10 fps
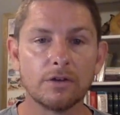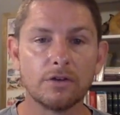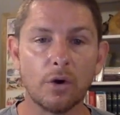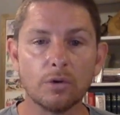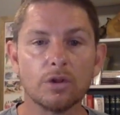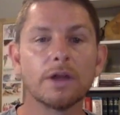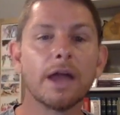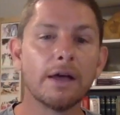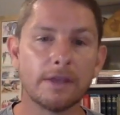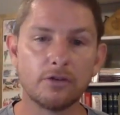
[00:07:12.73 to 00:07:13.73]
don't look at
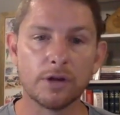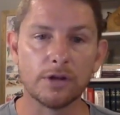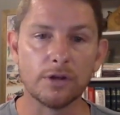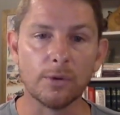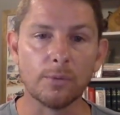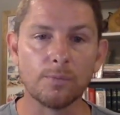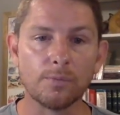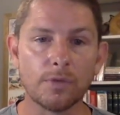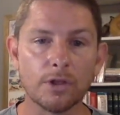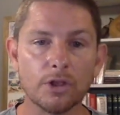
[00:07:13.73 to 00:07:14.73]
how they treat you.
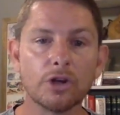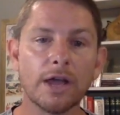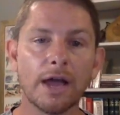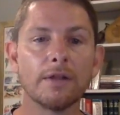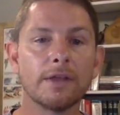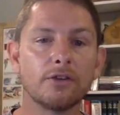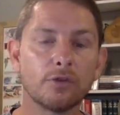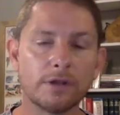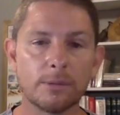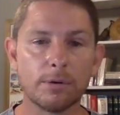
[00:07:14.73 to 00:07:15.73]
Look at how they
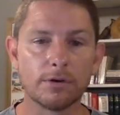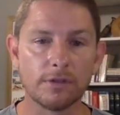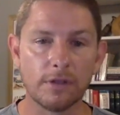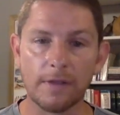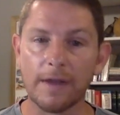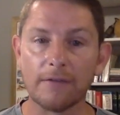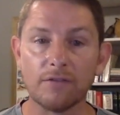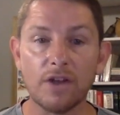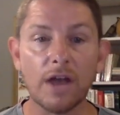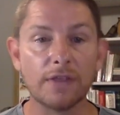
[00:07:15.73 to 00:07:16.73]
treat the person that they have
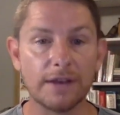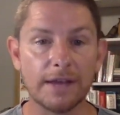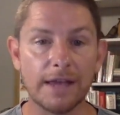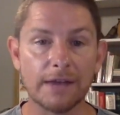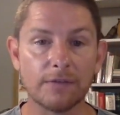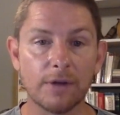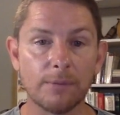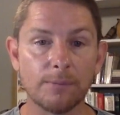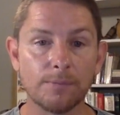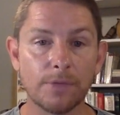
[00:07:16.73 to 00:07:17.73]
nothing to gain
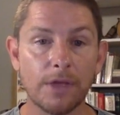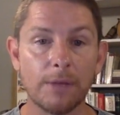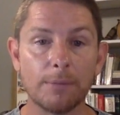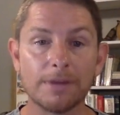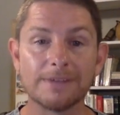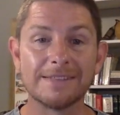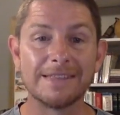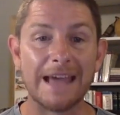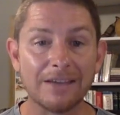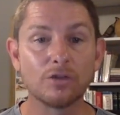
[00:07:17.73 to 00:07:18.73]
from, because
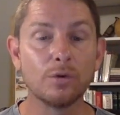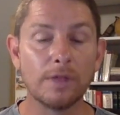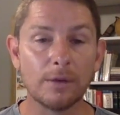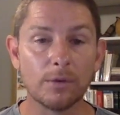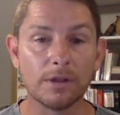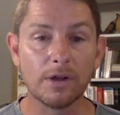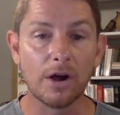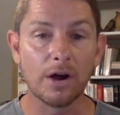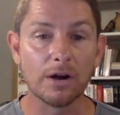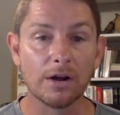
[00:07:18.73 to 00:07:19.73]
that's who they really
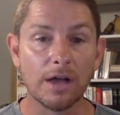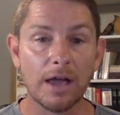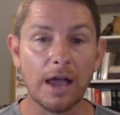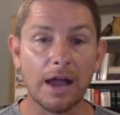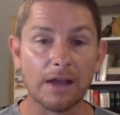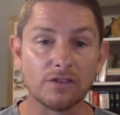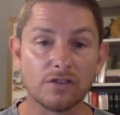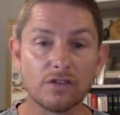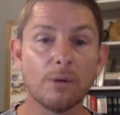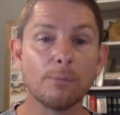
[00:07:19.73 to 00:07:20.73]
are. And at
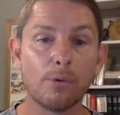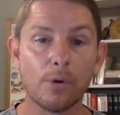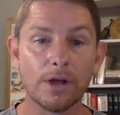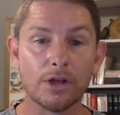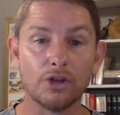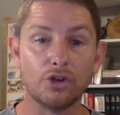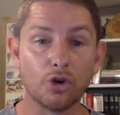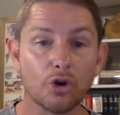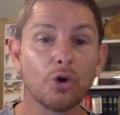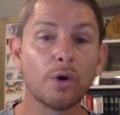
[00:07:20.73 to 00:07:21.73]
some point,
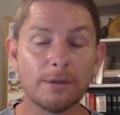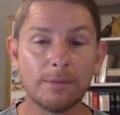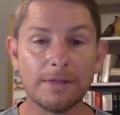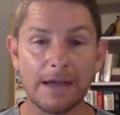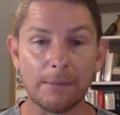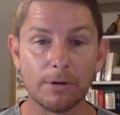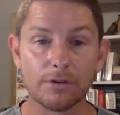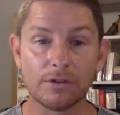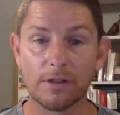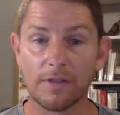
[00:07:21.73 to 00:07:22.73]
you're going to be that
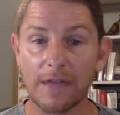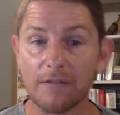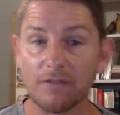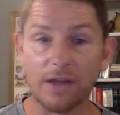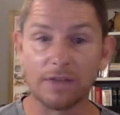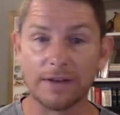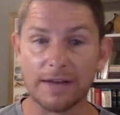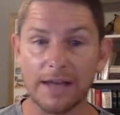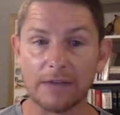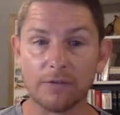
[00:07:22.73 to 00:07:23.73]
person that they have nothing to
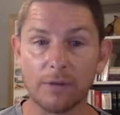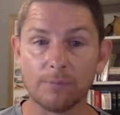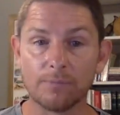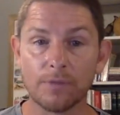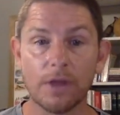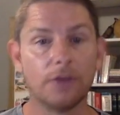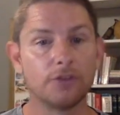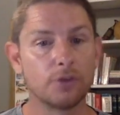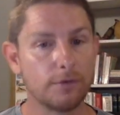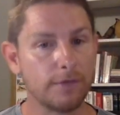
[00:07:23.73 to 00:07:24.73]
gain from.
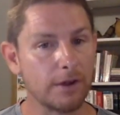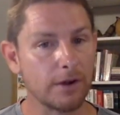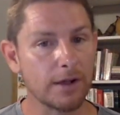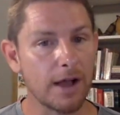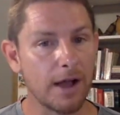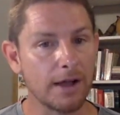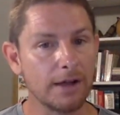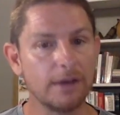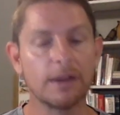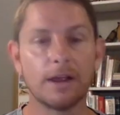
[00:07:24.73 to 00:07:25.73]
So if they are
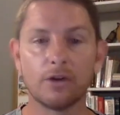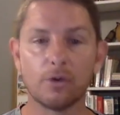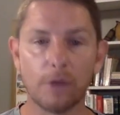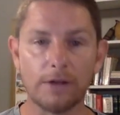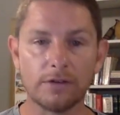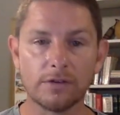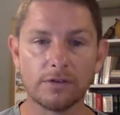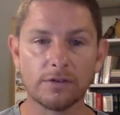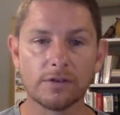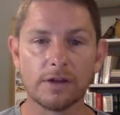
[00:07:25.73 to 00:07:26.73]
kind and
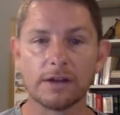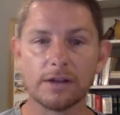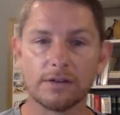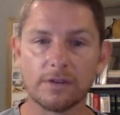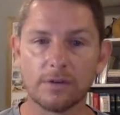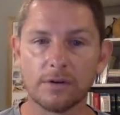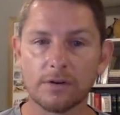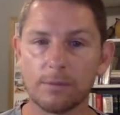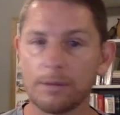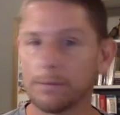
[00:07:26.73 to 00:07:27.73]
gracious and considerate
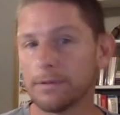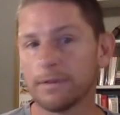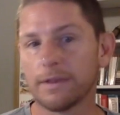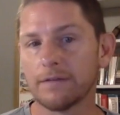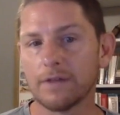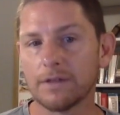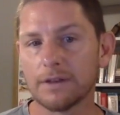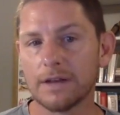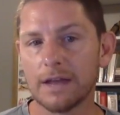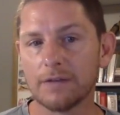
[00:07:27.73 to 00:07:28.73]
to people that they have
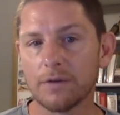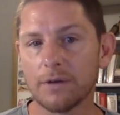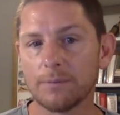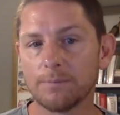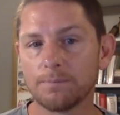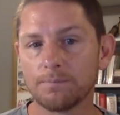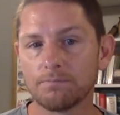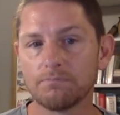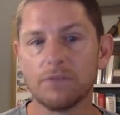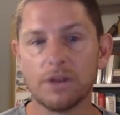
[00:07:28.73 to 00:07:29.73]
nothing to gain from,
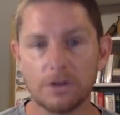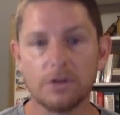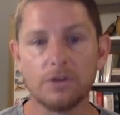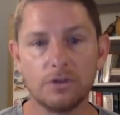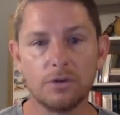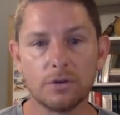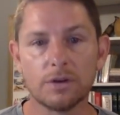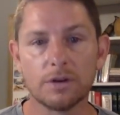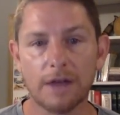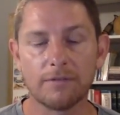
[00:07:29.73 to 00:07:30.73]
then you
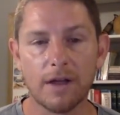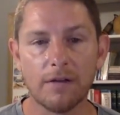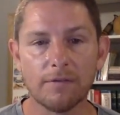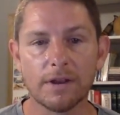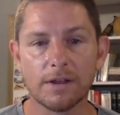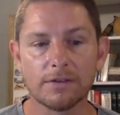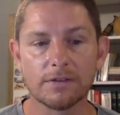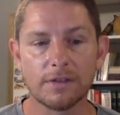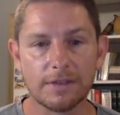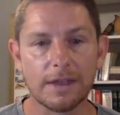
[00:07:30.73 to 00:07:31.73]
can have confidence
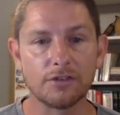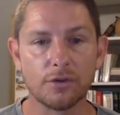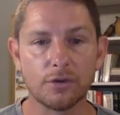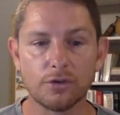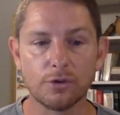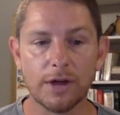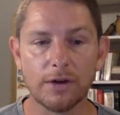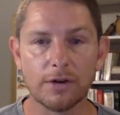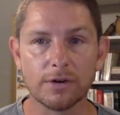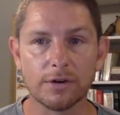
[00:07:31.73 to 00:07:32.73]
that that's their true
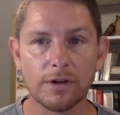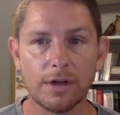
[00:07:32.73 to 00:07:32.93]
character